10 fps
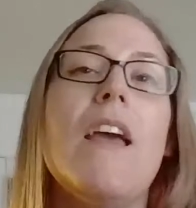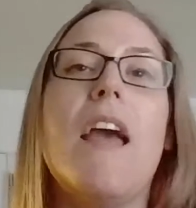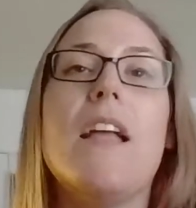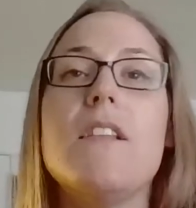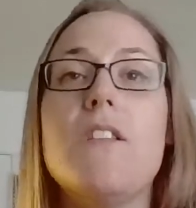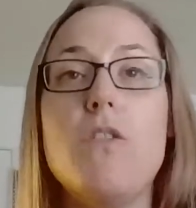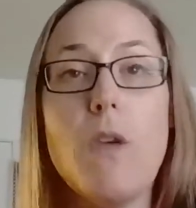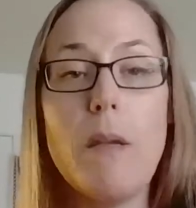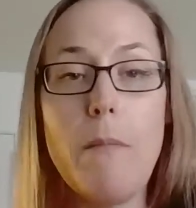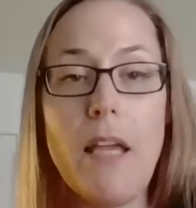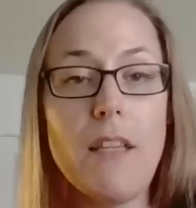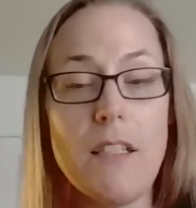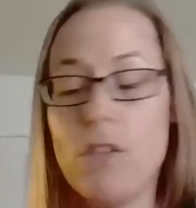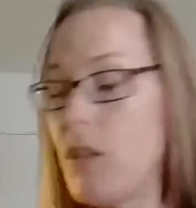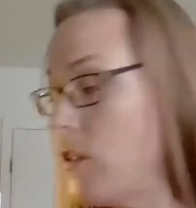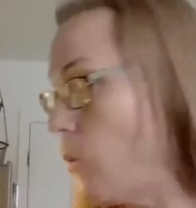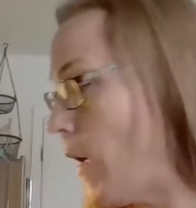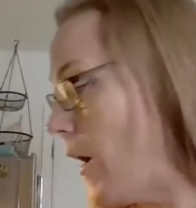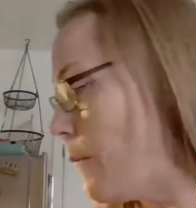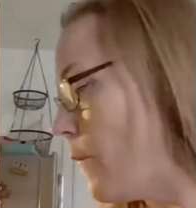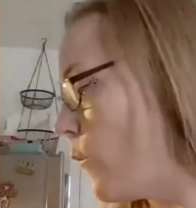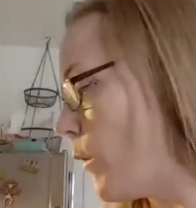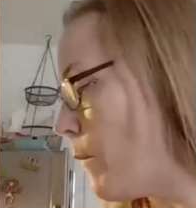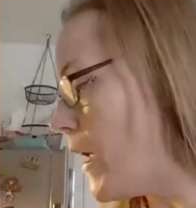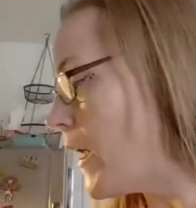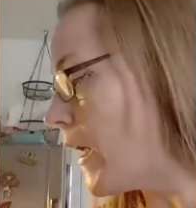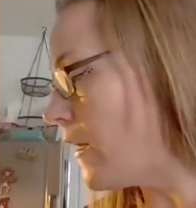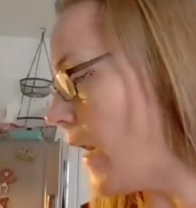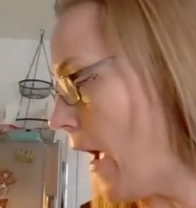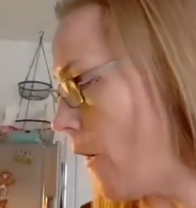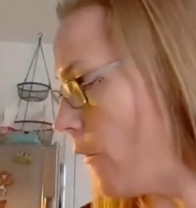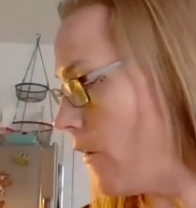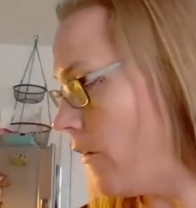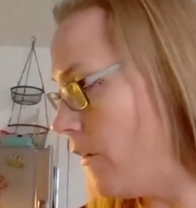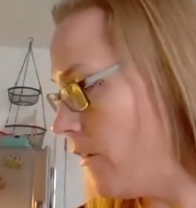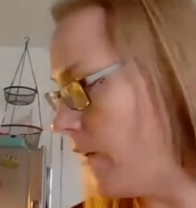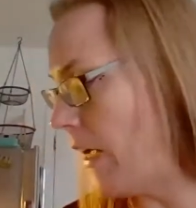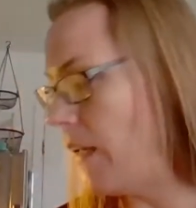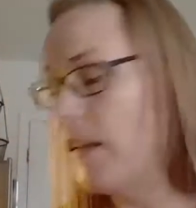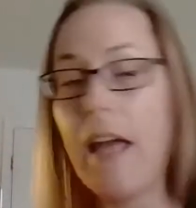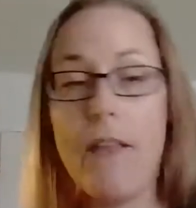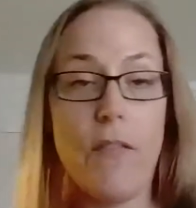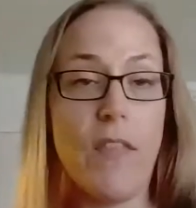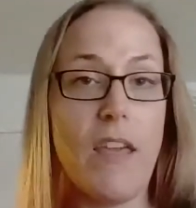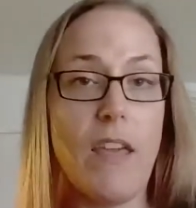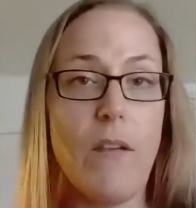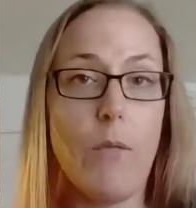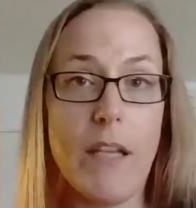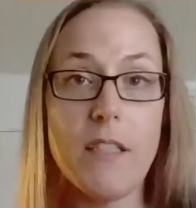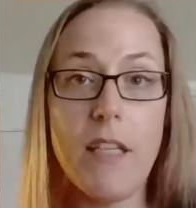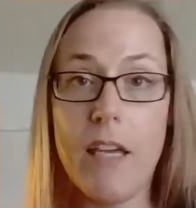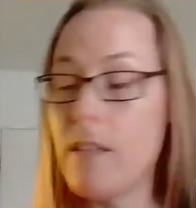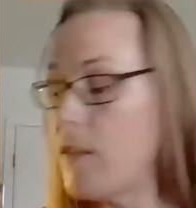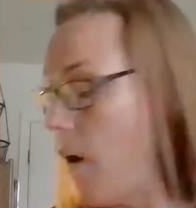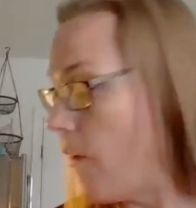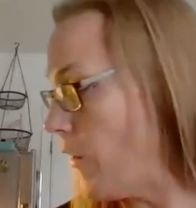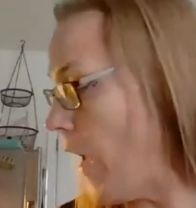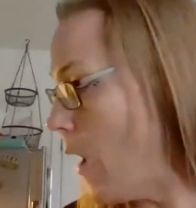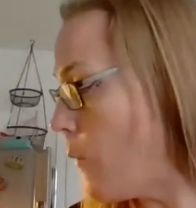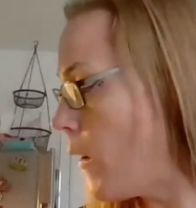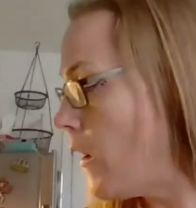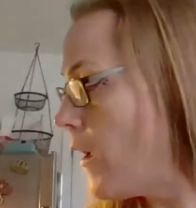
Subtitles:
And you can make this just the way we're making it now and let the rice cake soften up.